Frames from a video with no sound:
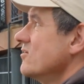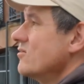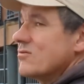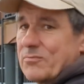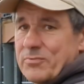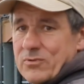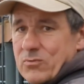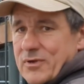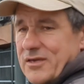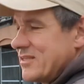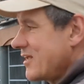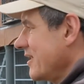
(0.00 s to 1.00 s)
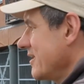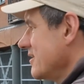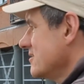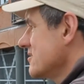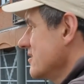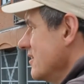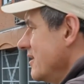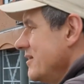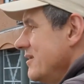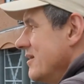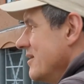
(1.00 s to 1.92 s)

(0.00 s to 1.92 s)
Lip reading: horrible weed clinging to the line.